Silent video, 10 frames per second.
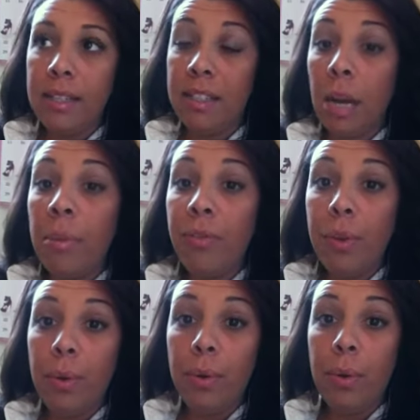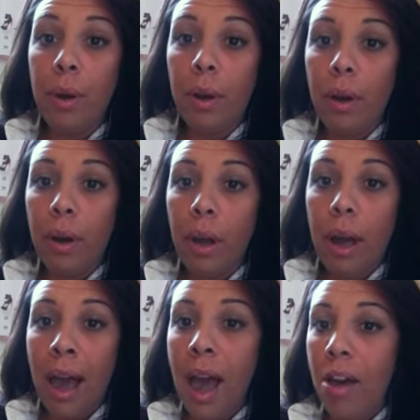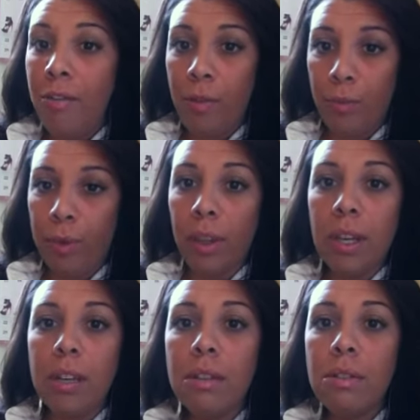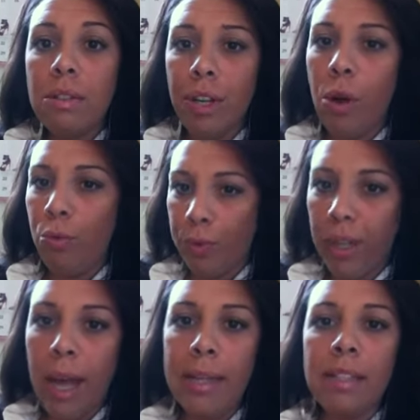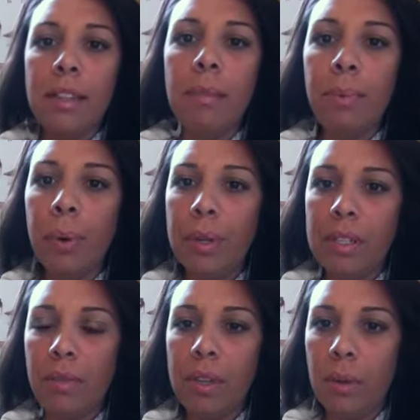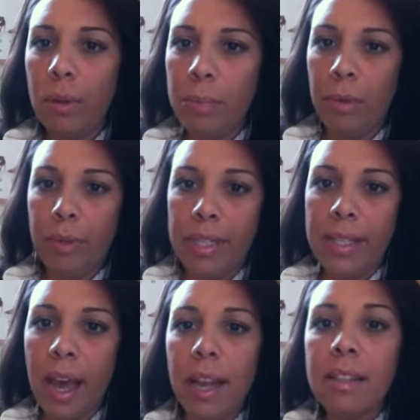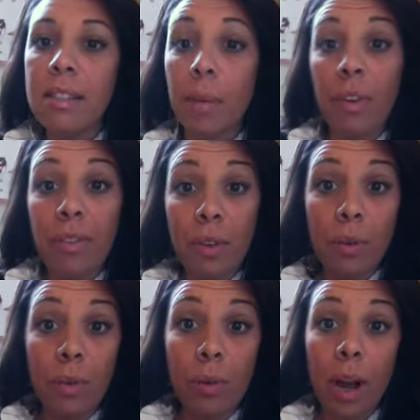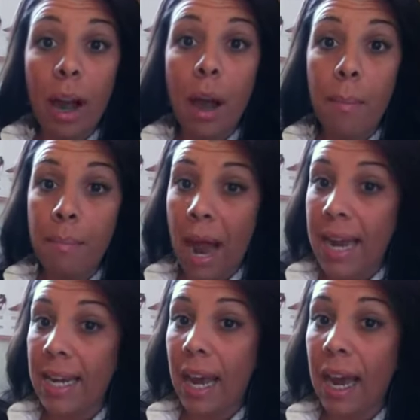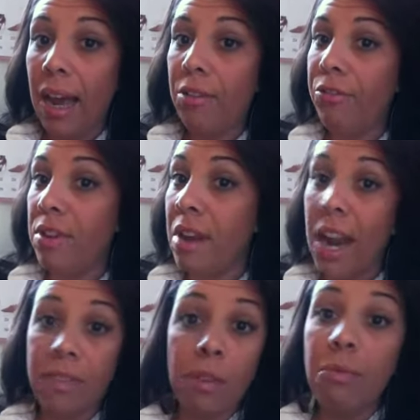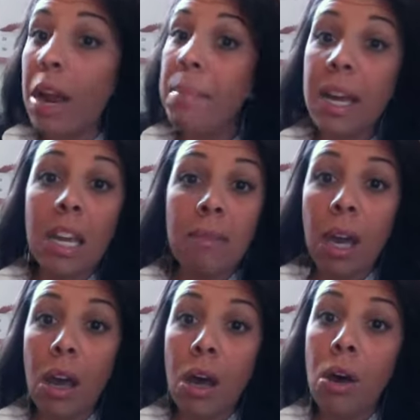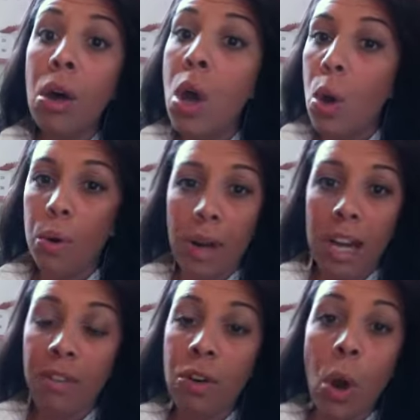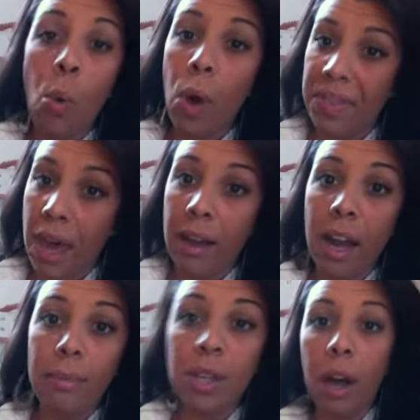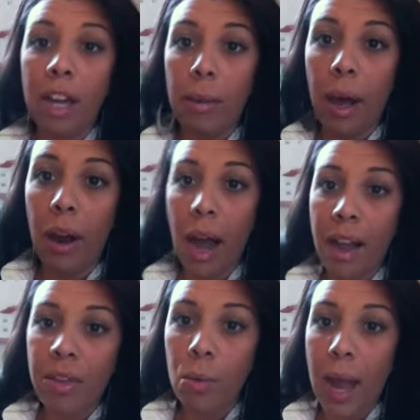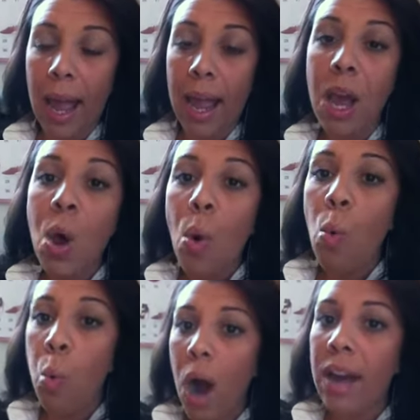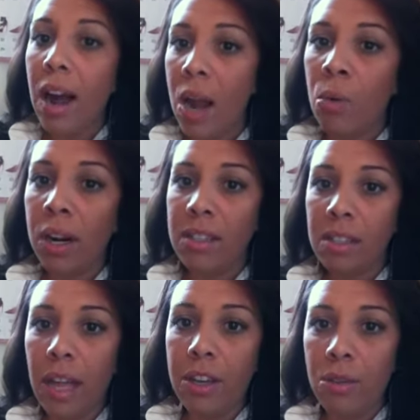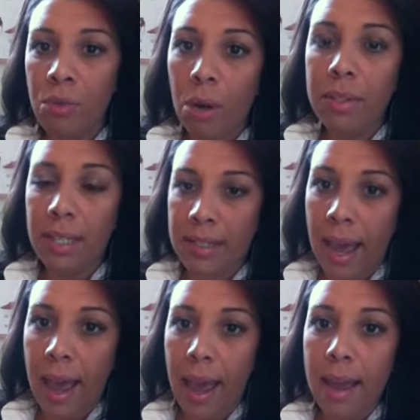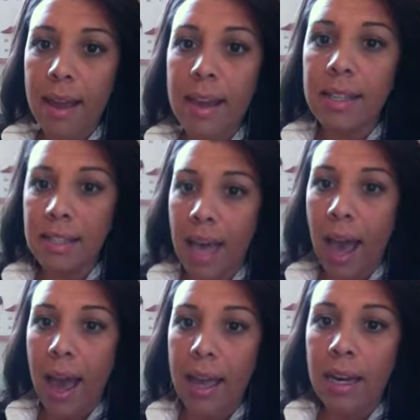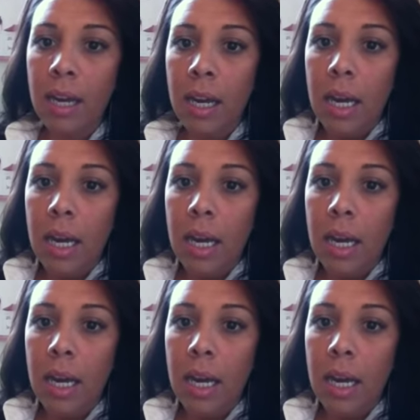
some of you have really, realized the importance of this ultimate reset. Some of you might have not even read my email or not even know what the heck I'm talking about. Either way, what I wanted to let you know today is that